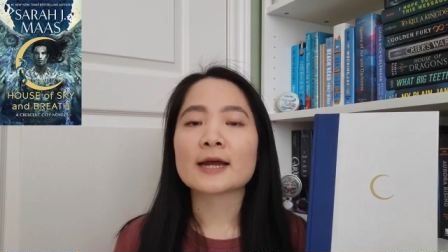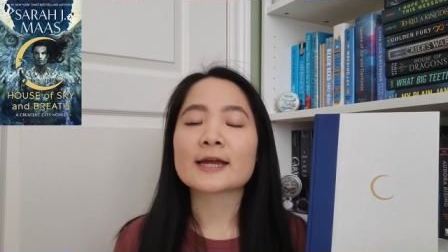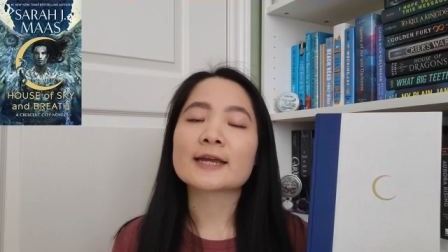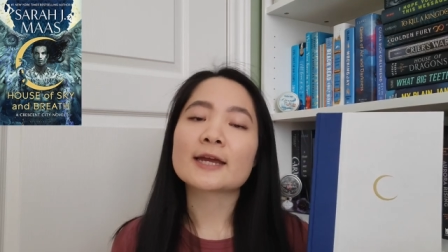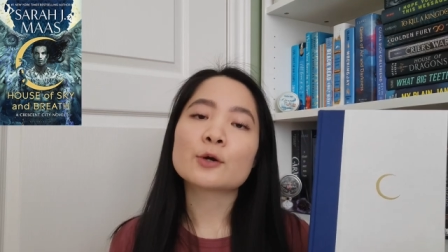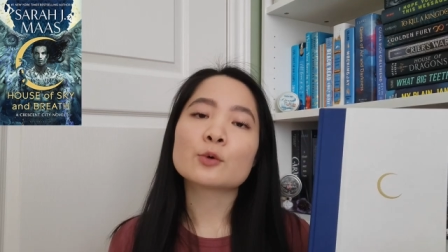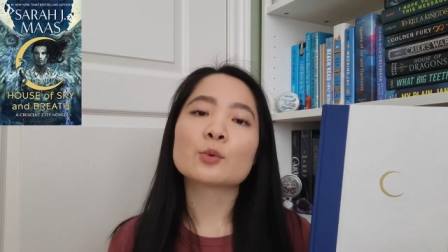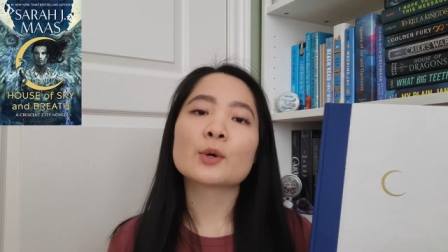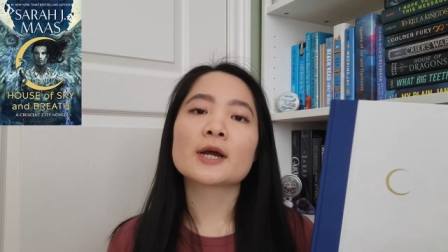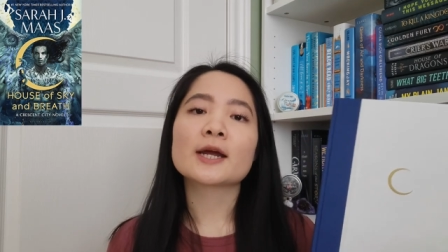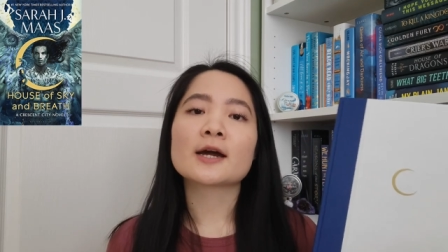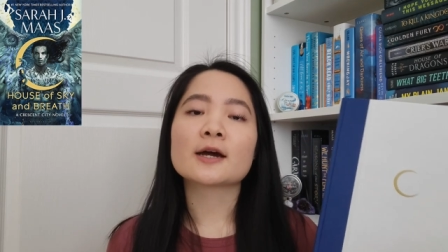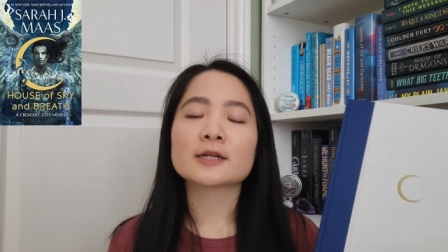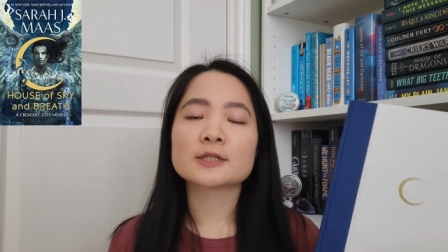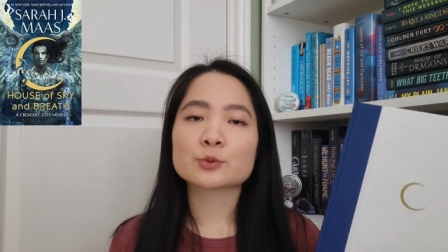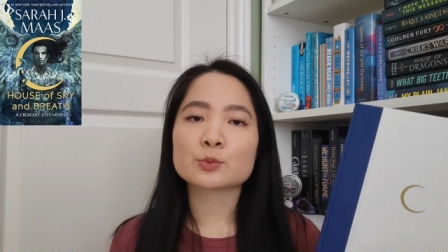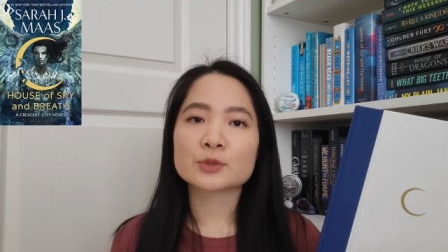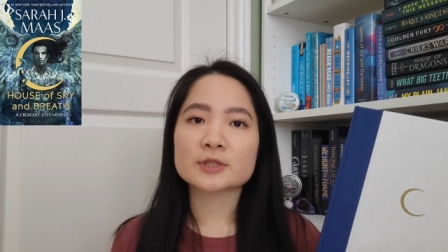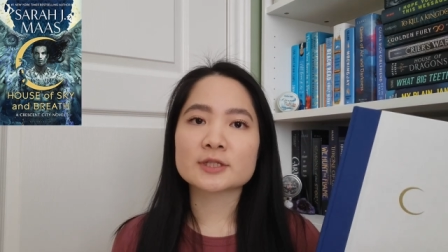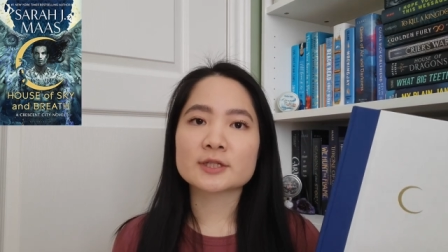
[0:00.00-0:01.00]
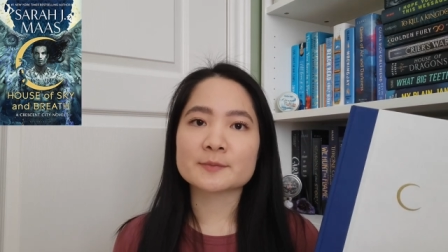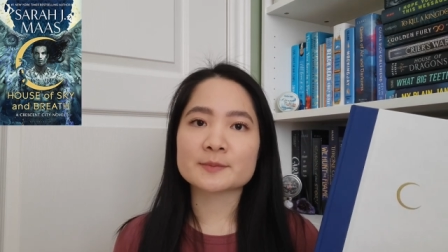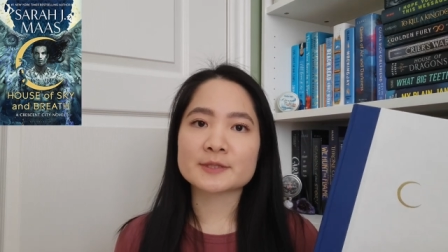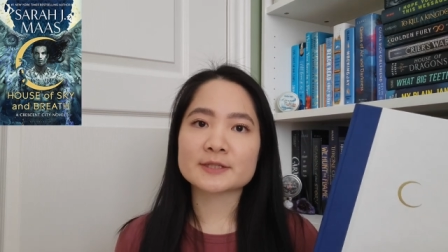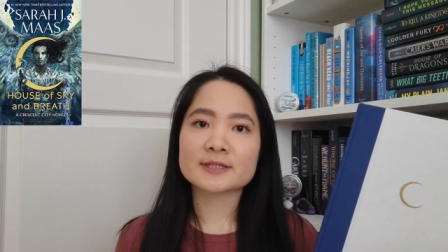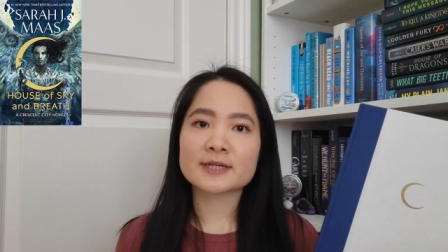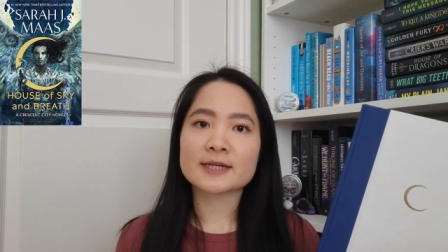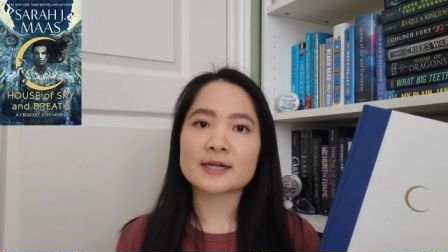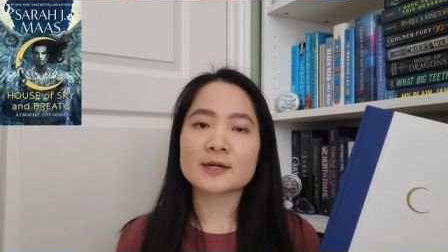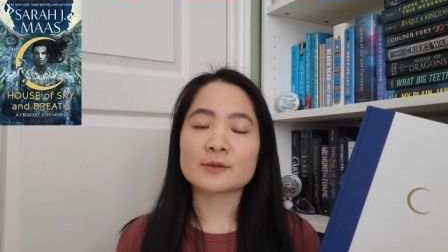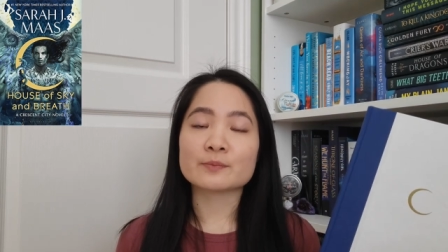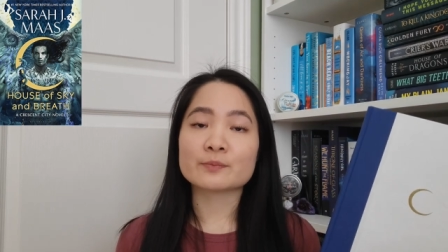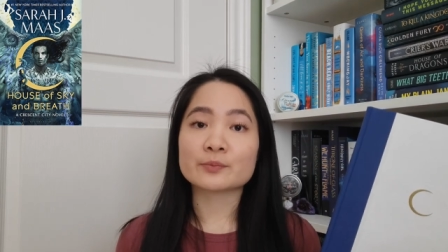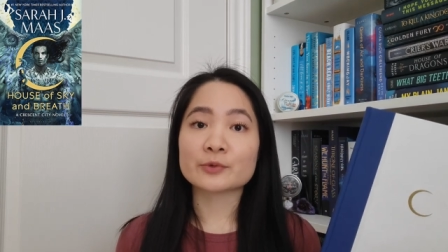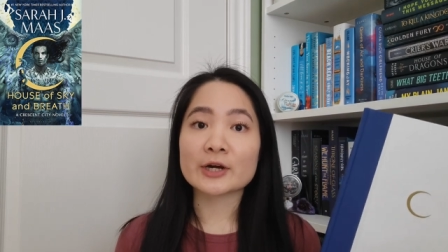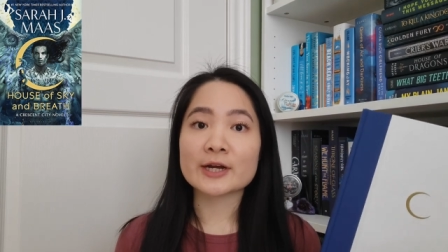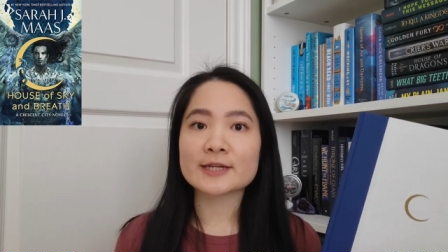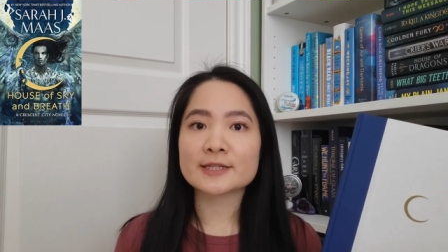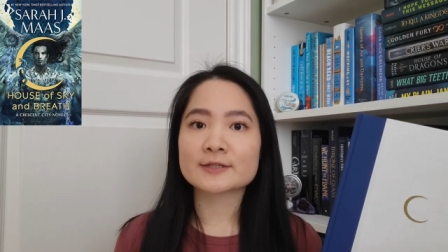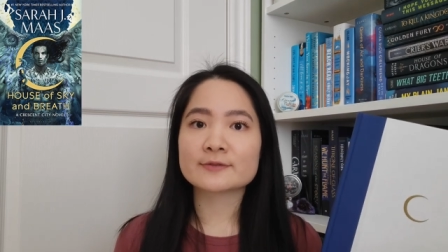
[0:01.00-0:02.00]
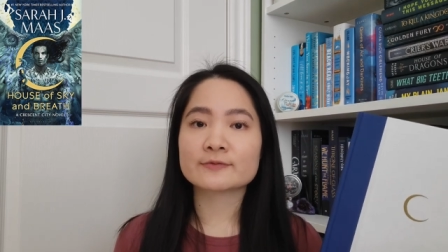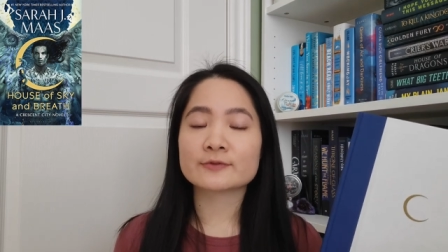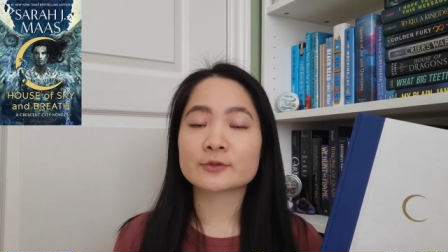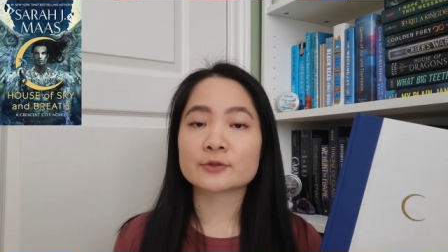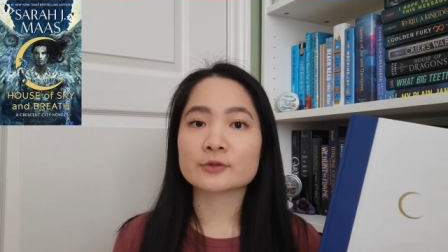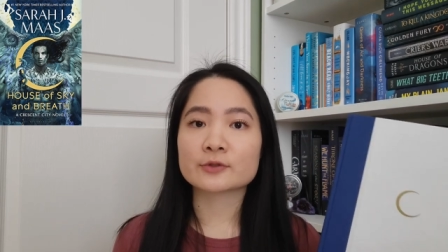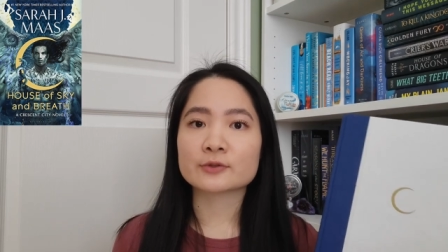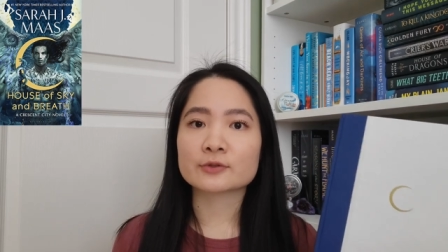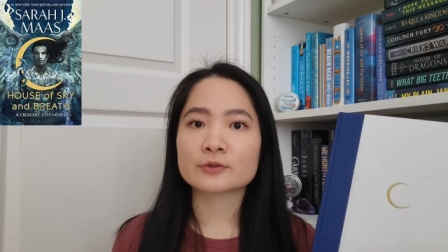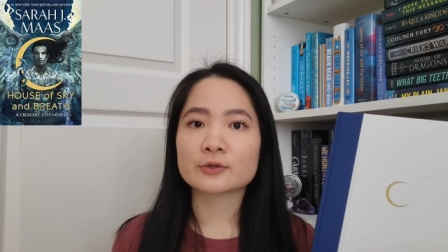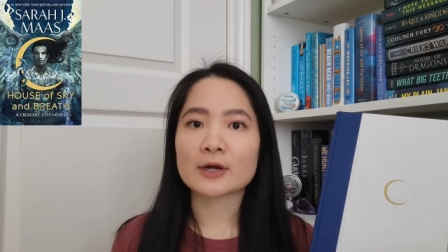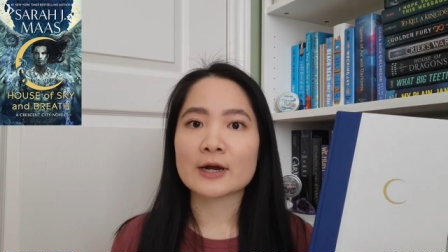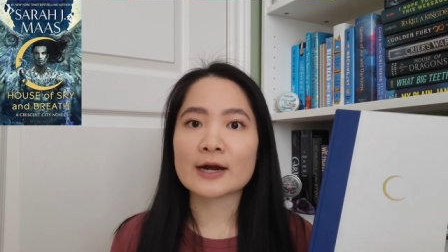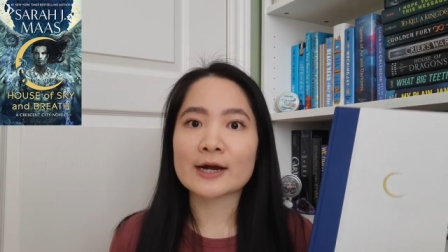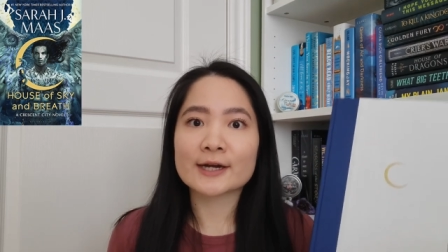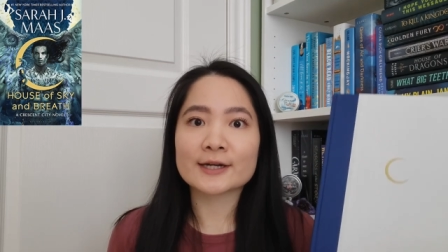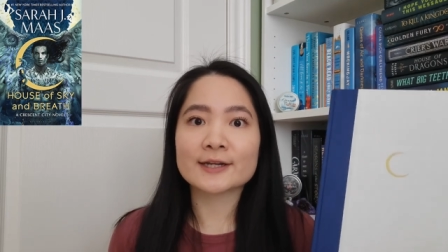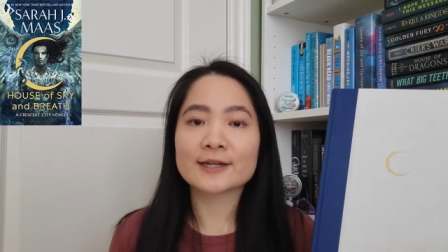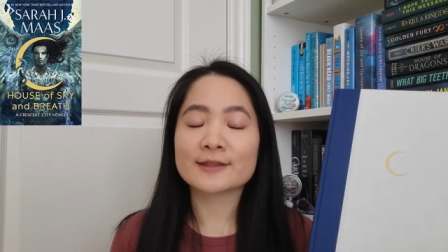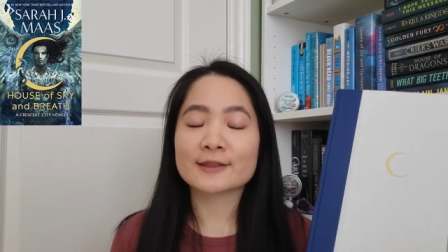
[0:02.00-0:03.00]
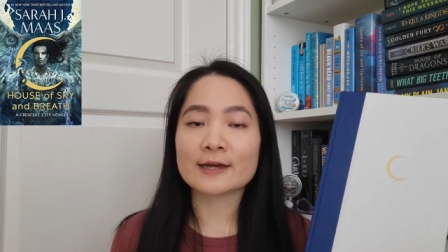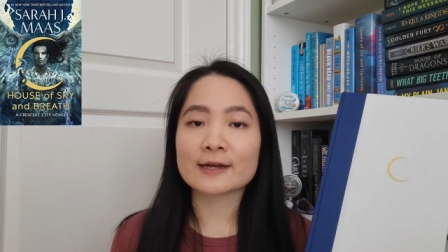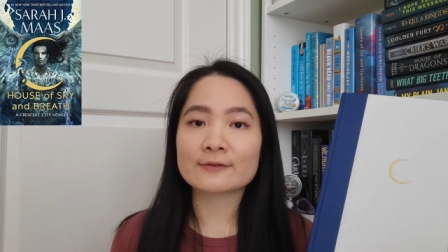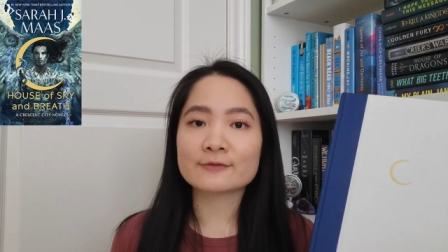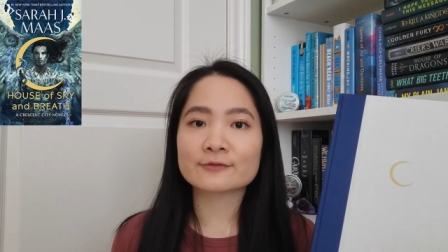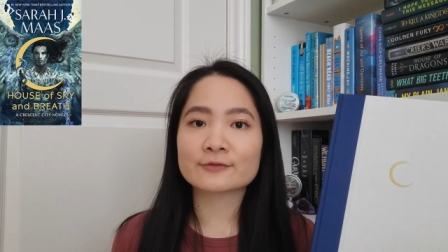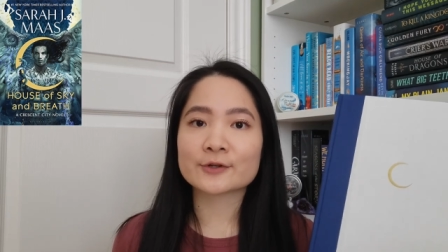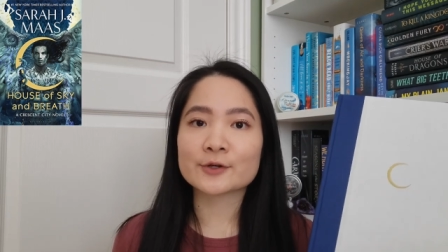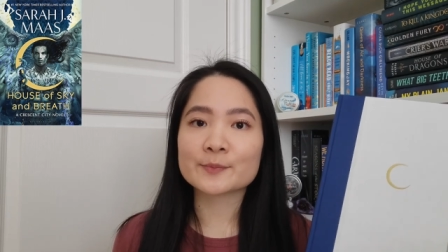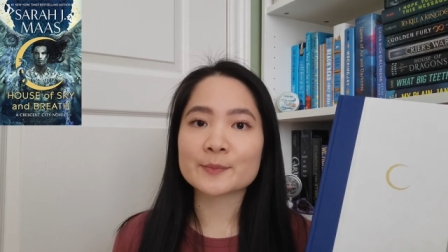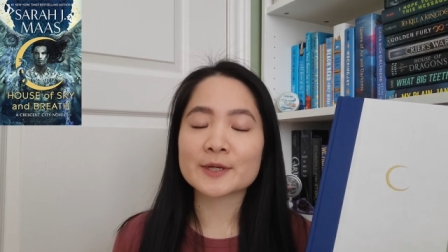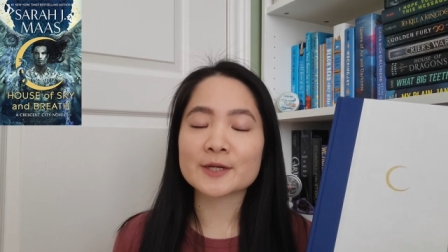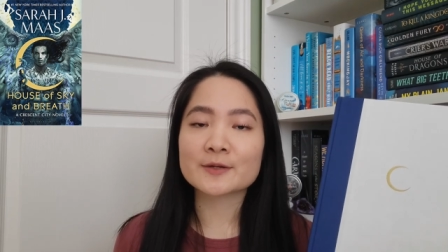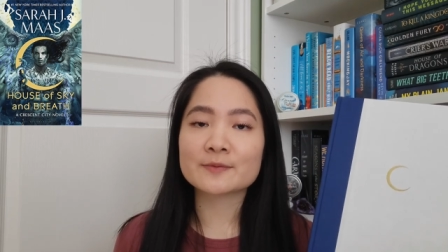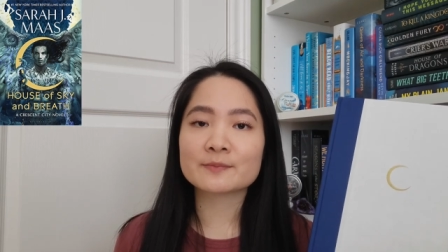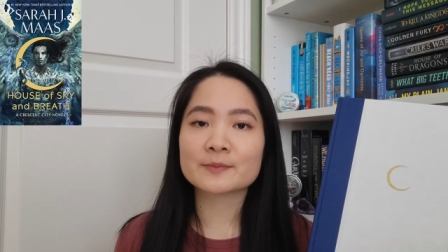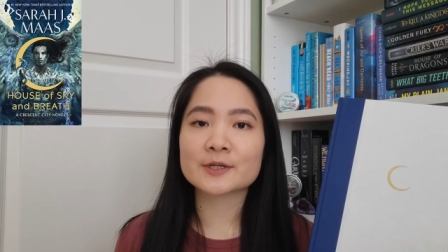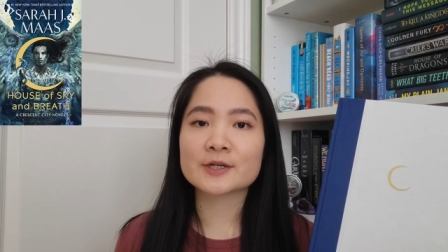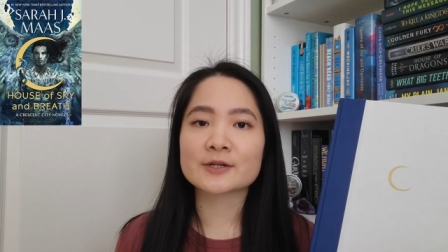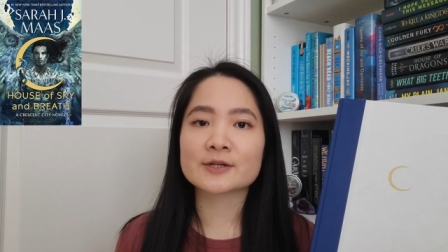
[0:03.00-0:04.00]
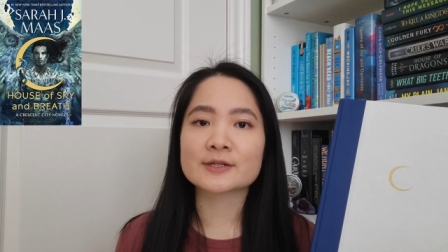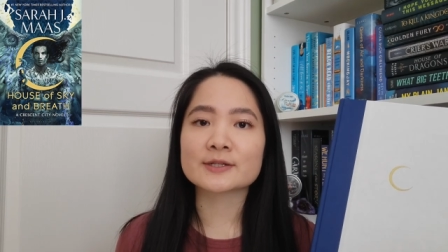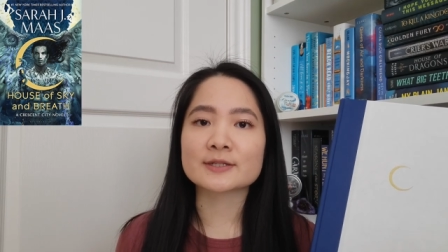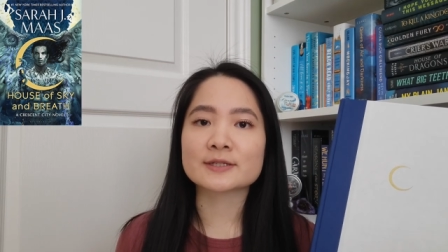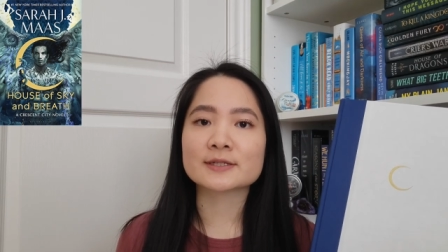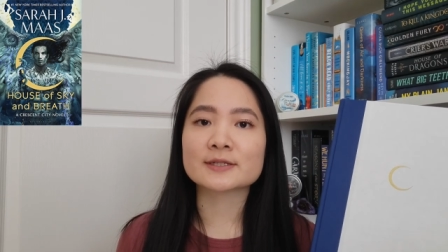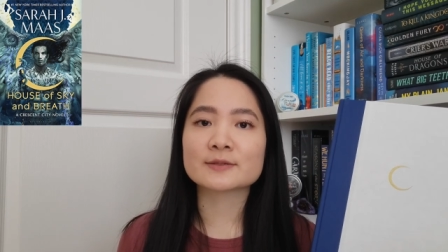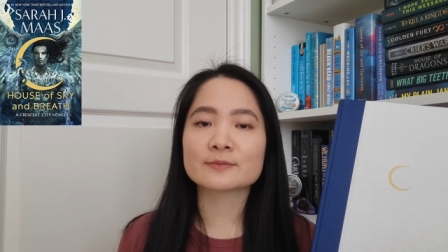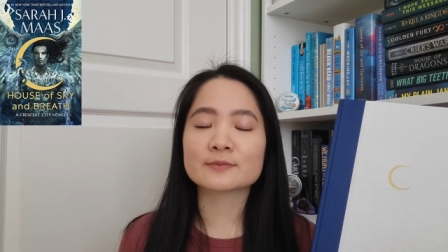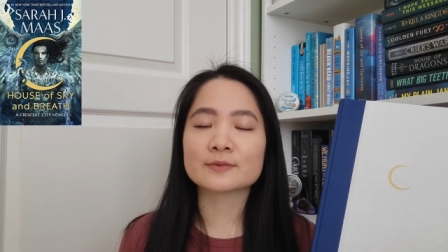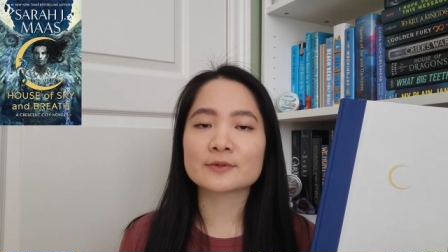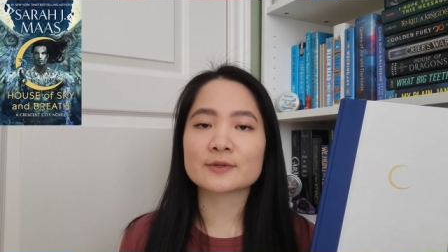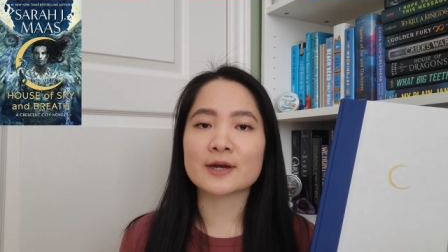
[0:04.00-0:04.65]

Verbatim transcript: I get why Hunt was upset at Bryce for hiding that from him because